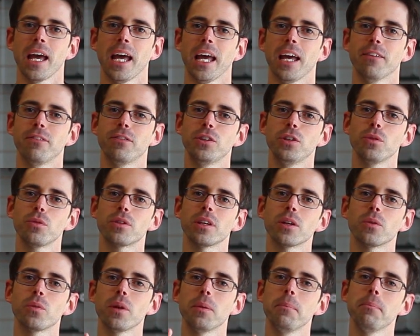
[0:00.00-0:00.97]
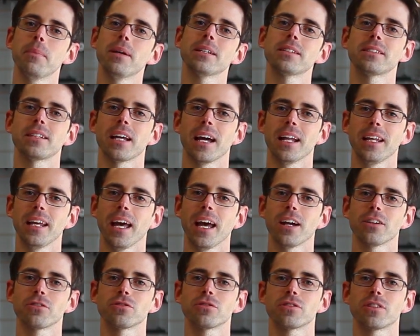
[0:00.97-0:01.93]
If you think we missed any
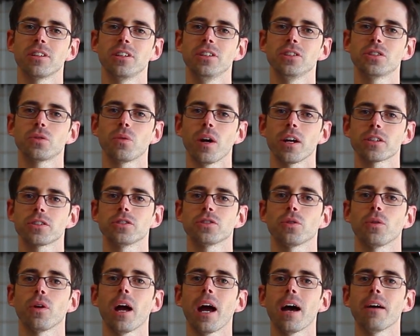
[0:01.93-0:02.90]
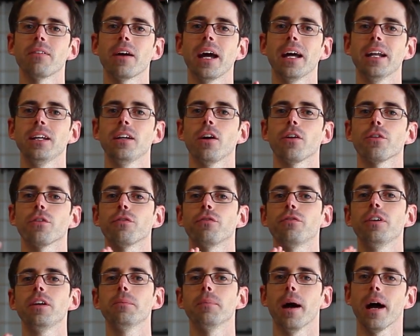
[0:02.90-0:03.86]
answers to these questions or have any other
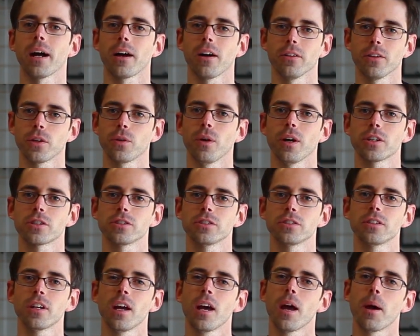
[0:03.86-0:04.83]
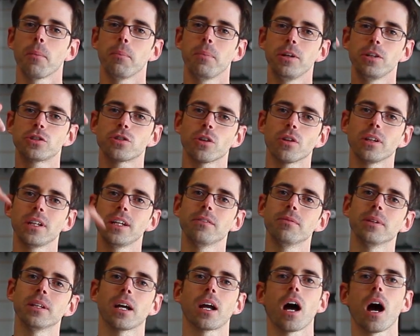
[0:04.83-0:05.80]
feedback on the questions, be sure to leave
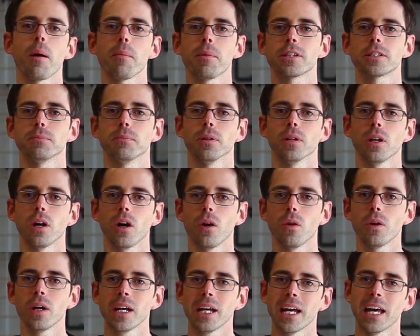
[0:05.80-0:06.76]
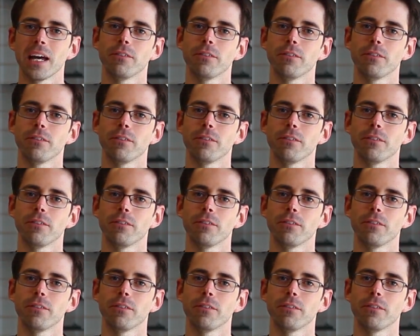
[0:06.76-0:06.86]
them in the comments below.